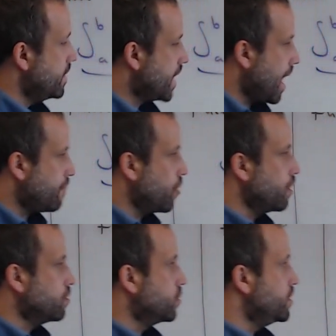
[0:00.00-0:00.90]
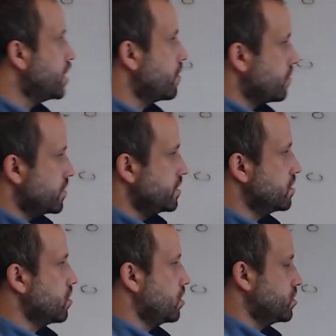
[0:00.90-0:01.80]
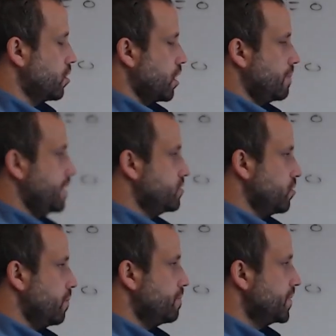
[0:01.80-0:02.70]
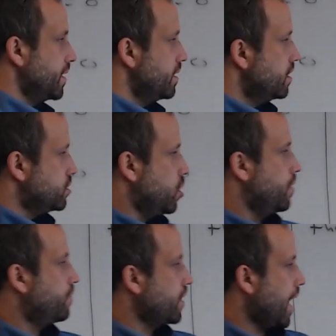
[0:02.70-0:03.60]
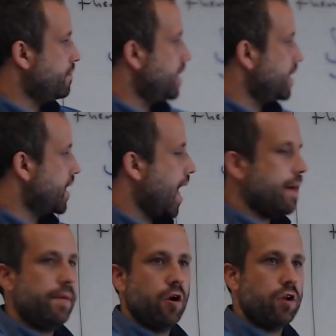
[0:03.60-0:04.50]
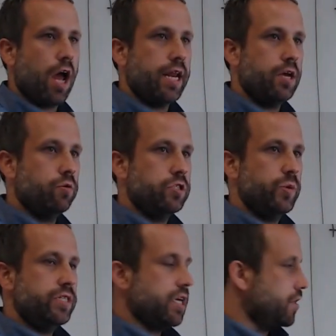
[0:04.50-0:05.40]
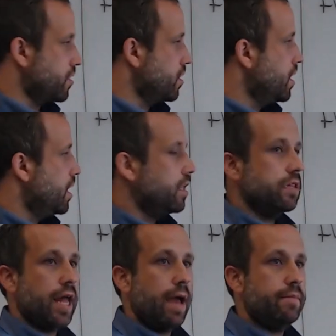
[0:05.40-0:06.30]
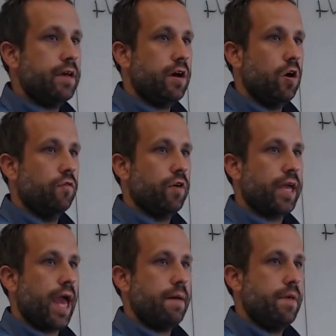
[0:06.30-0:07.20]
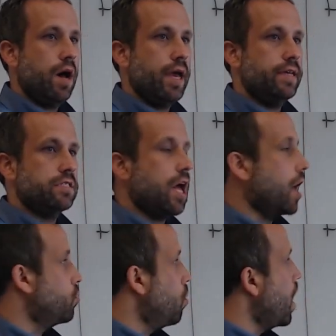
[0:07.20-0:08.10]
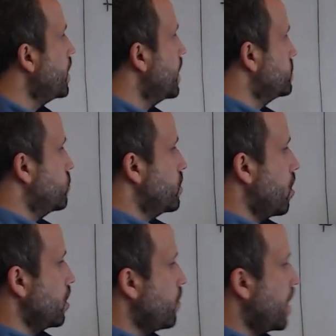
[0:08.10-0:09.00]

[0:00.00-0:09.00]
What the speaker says: gamma are equal to each other, this is also going to be true. So if lambda and gamma are not equal to each other, lambda over gamma is not 1, and so the only way